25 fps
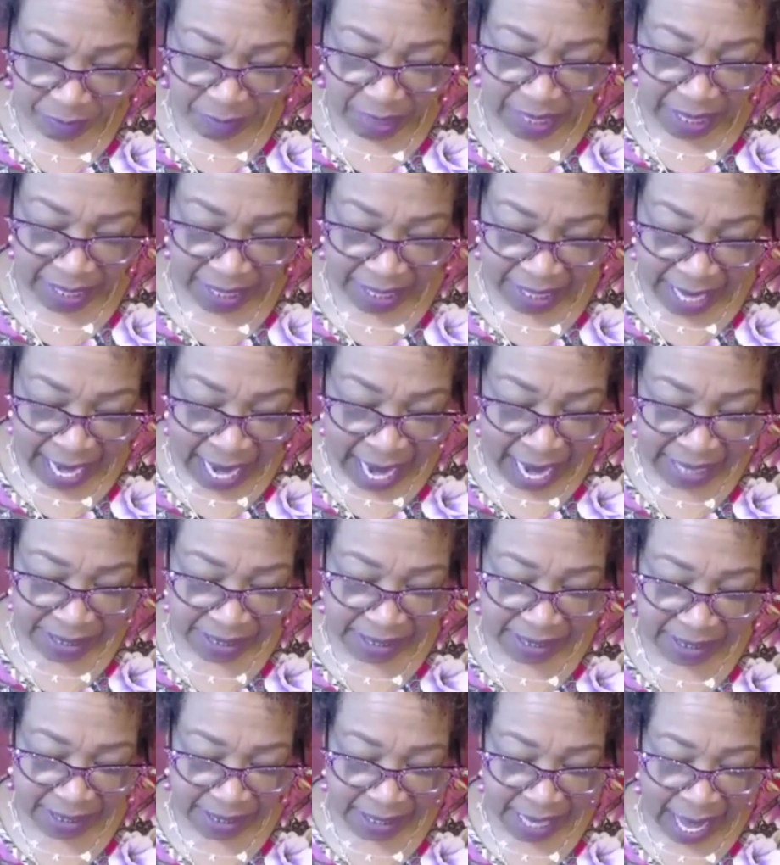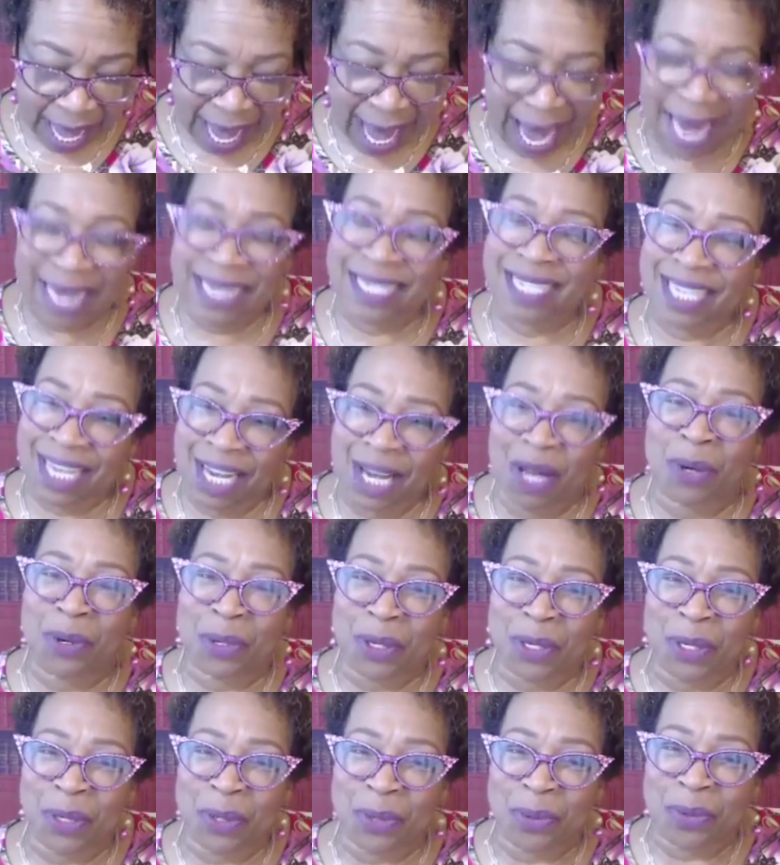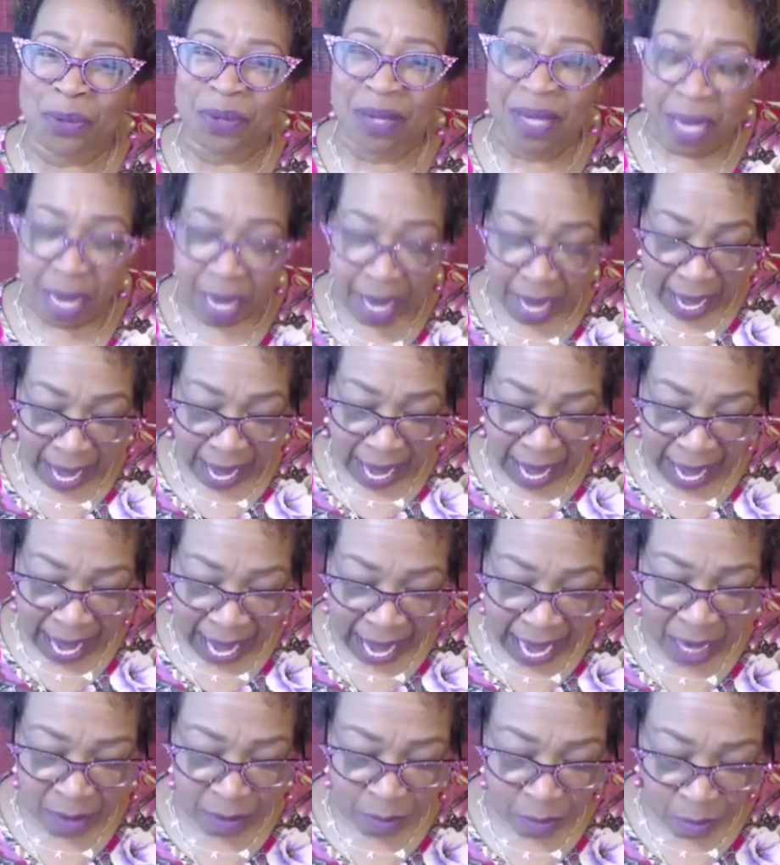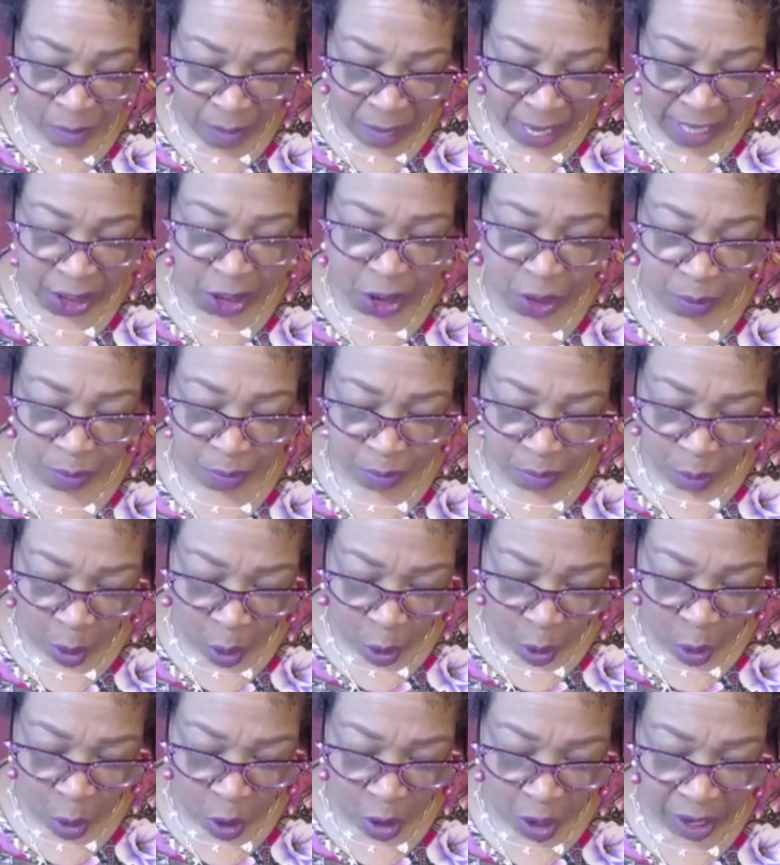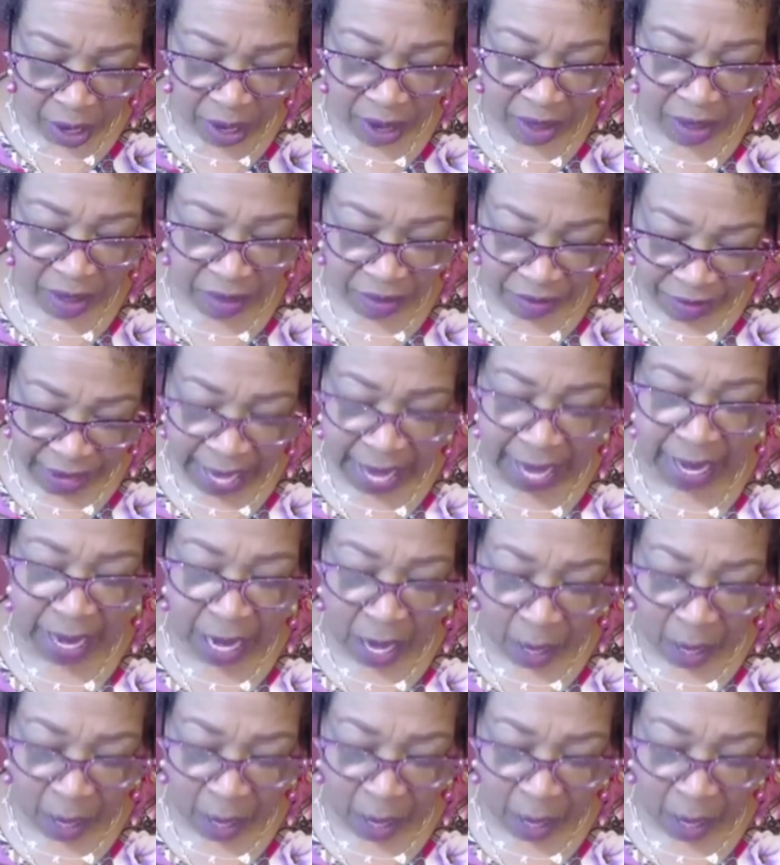Yes, I tell you, and much more than a